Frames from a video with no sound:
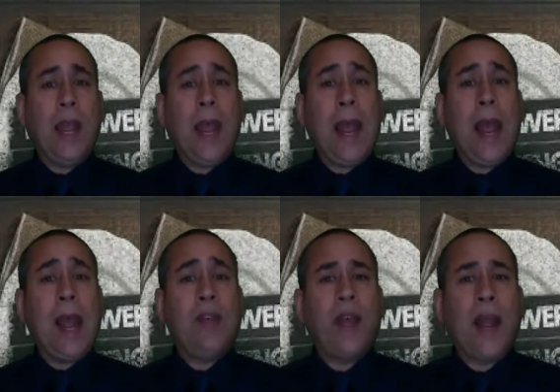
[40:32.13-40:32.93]

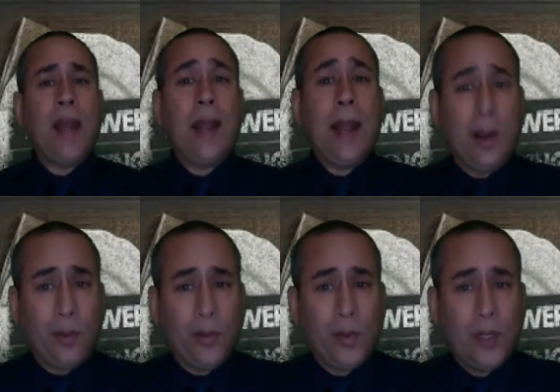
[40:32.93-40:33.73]
and thine
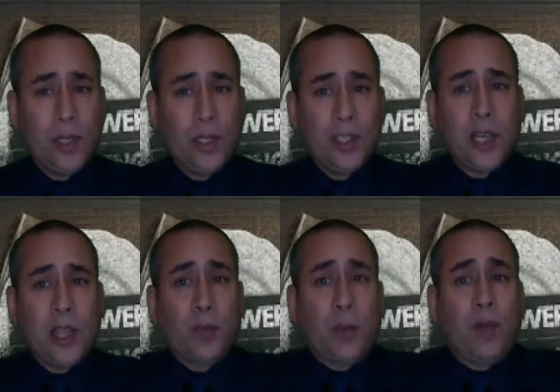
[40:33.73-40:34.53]
health shall
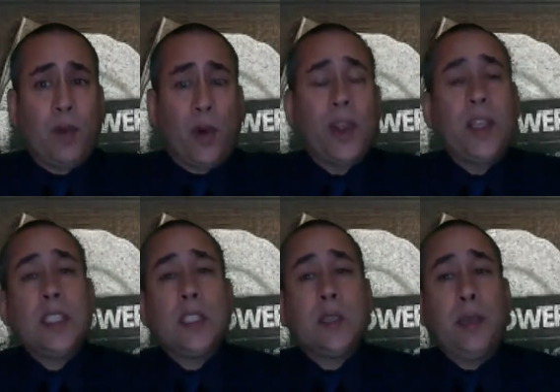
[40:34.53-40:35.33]
spring forth
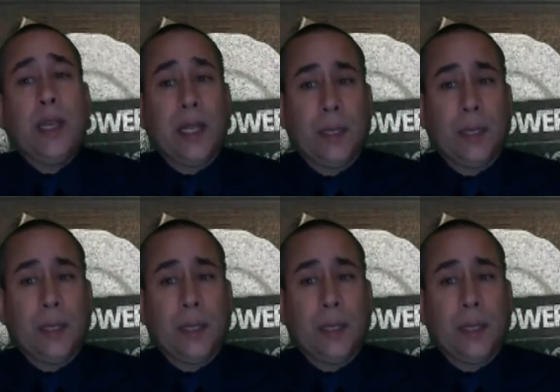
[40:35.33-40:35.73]
speedily,